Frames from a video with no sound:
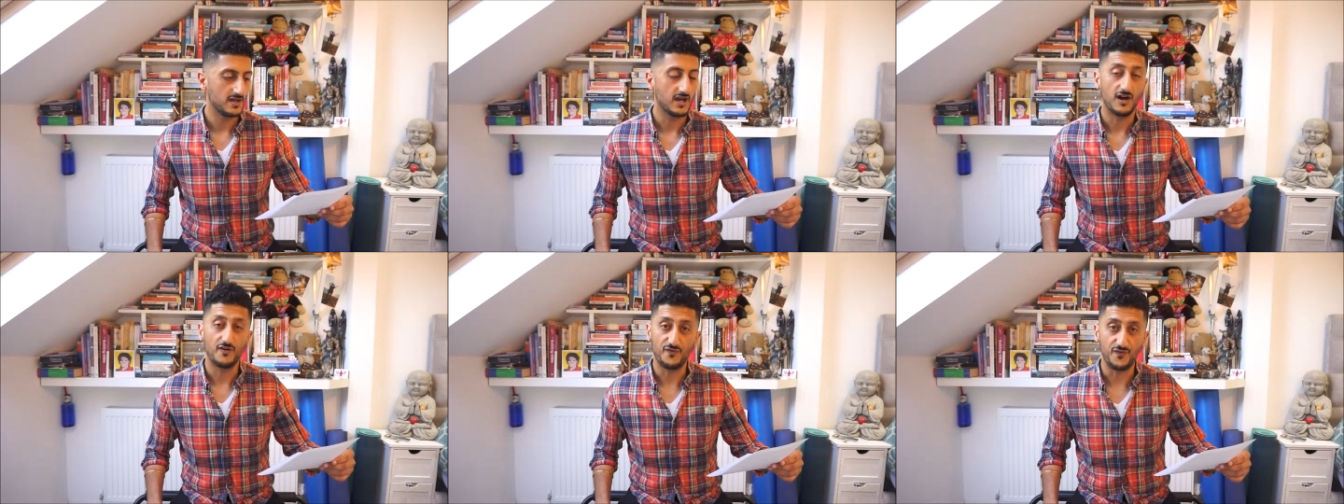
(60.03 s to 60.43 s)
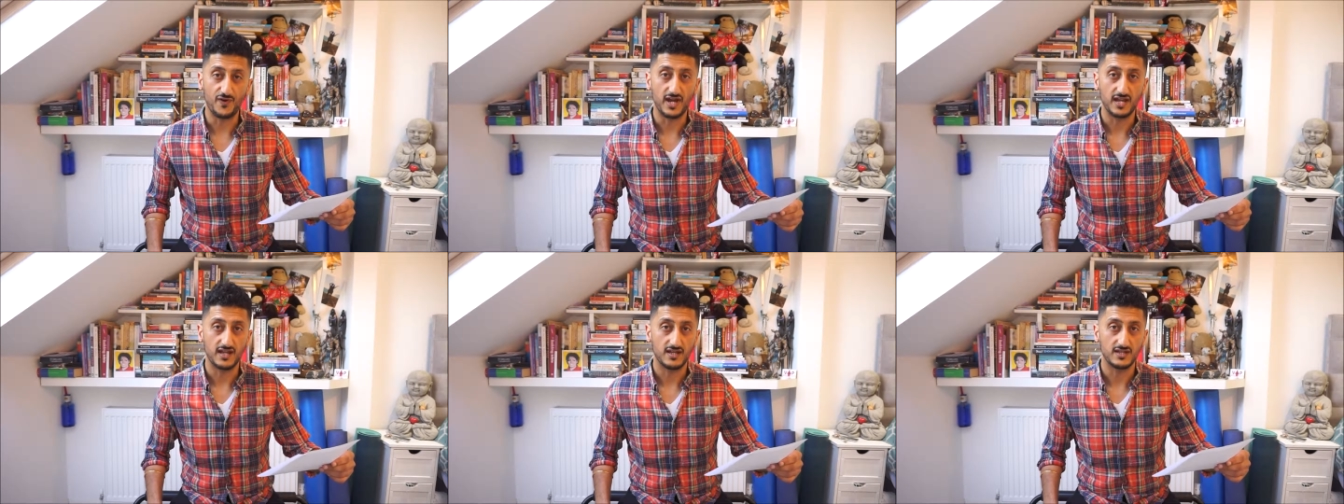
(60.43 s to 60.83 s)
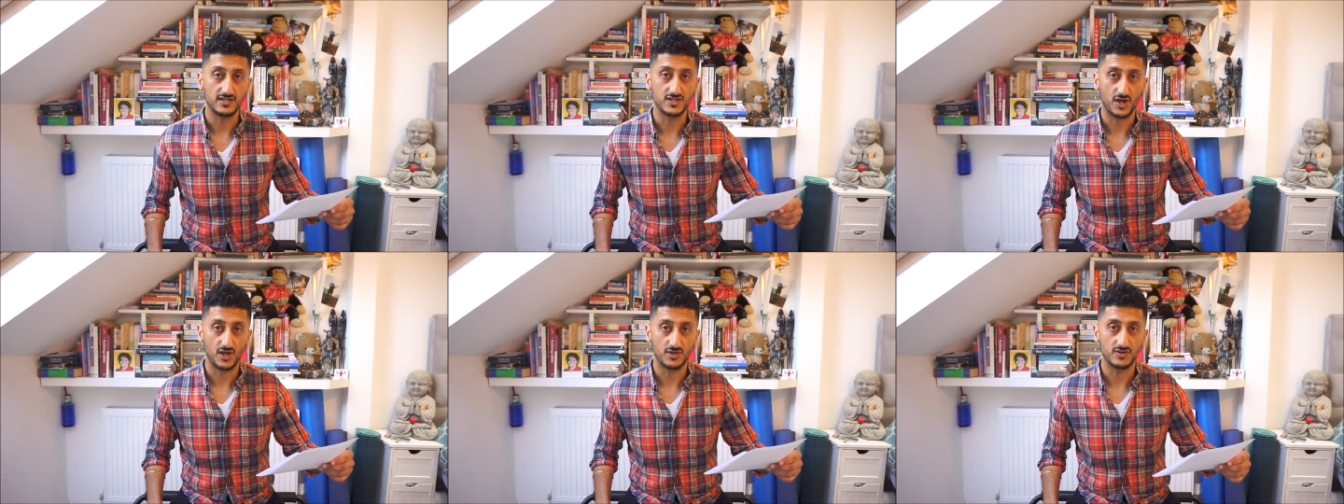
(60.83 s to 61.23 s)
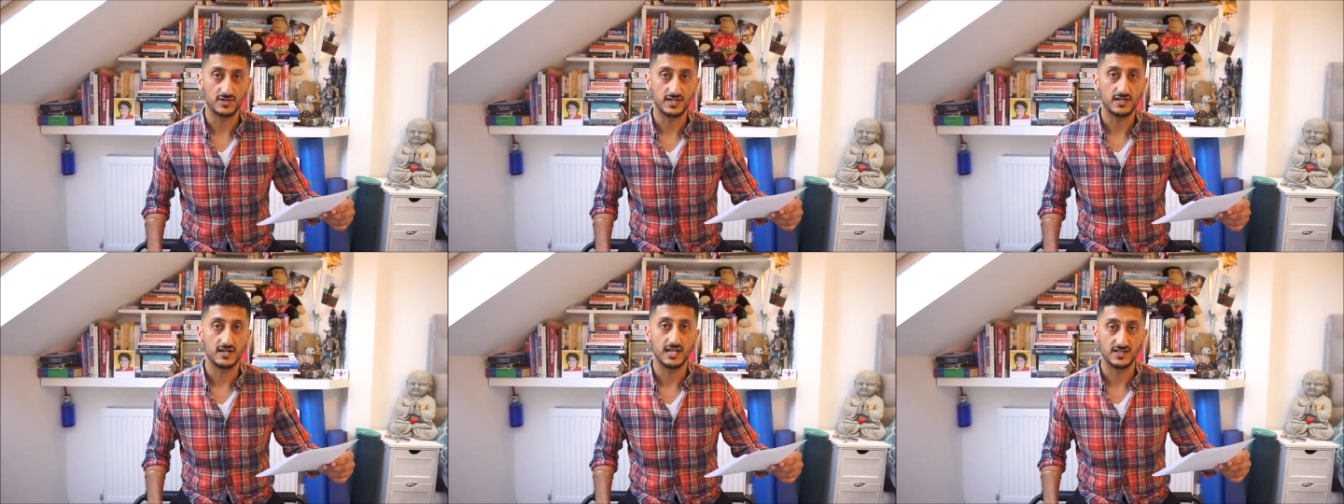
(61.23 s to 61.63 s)
"A fight is going
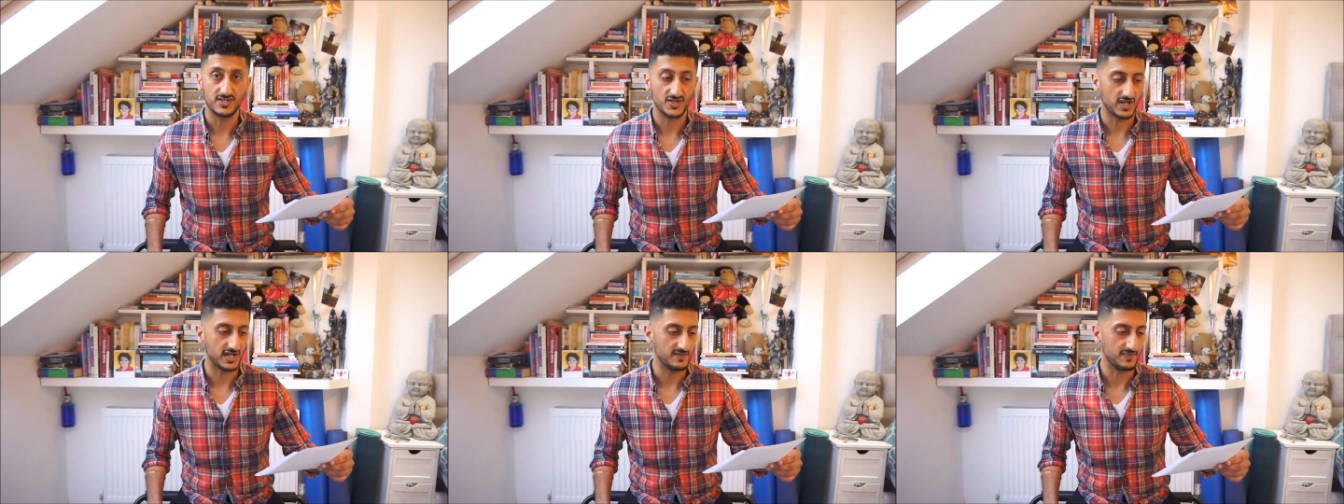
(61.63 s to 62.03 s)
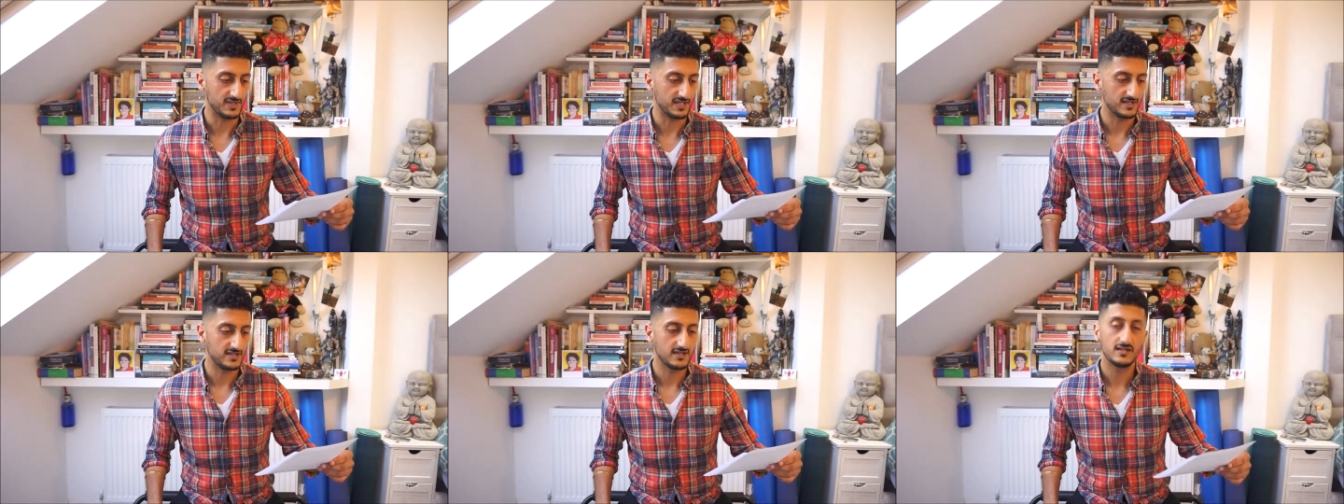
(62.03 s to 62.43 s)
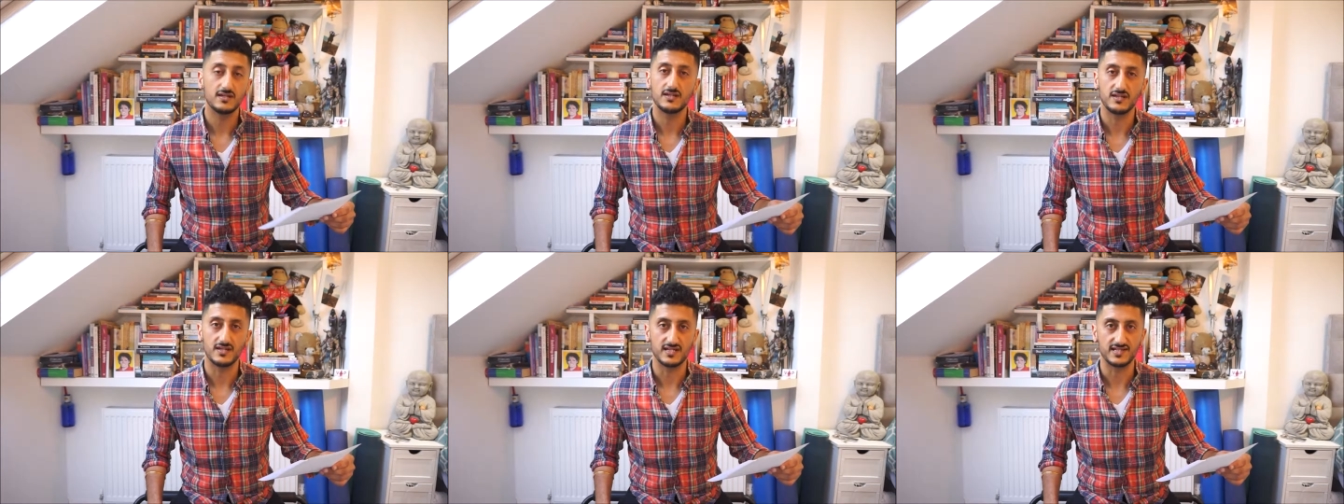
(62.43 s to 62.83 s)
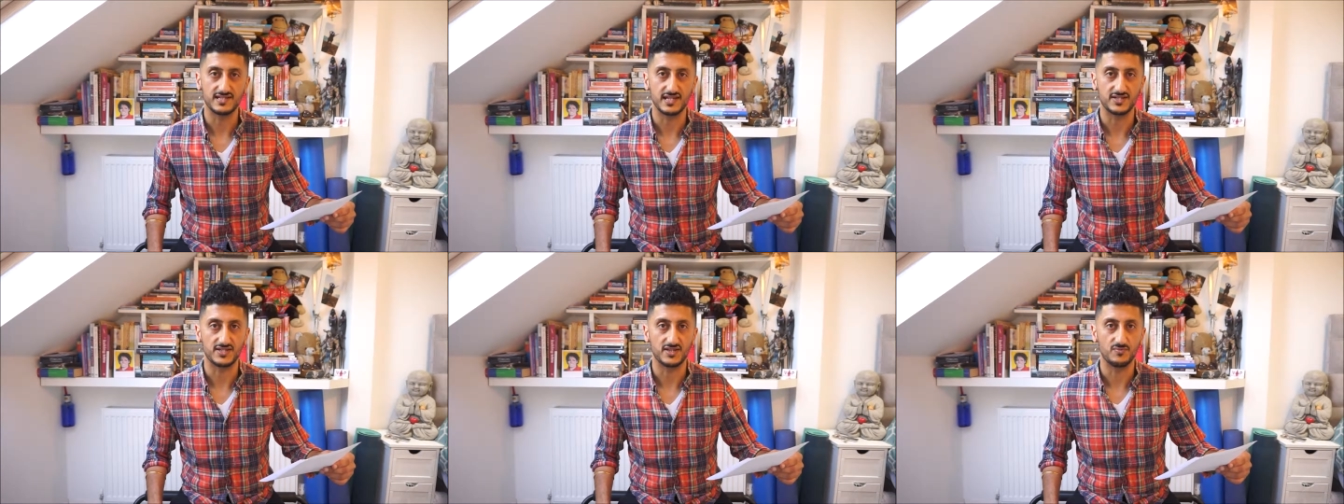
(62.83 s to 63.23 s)
on inside me," he
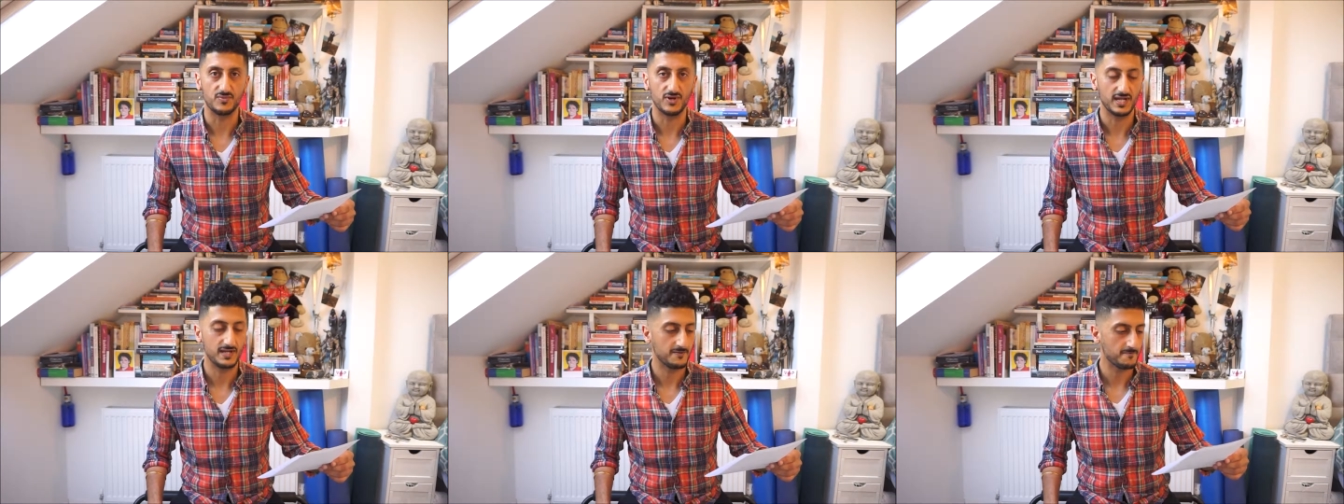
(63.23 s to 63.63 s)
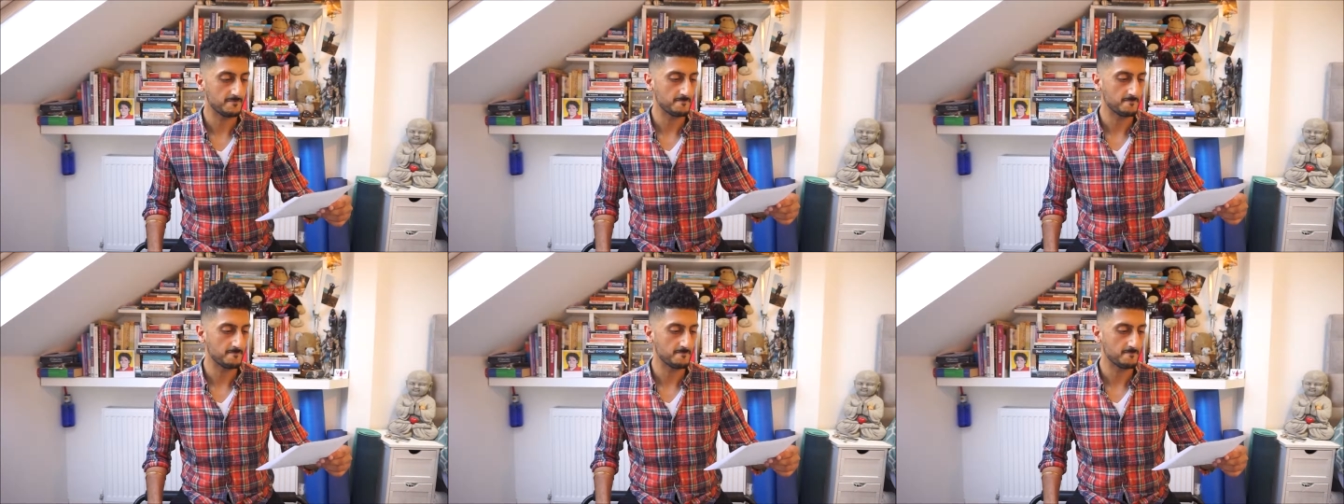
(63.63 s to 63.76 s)
said to the boy.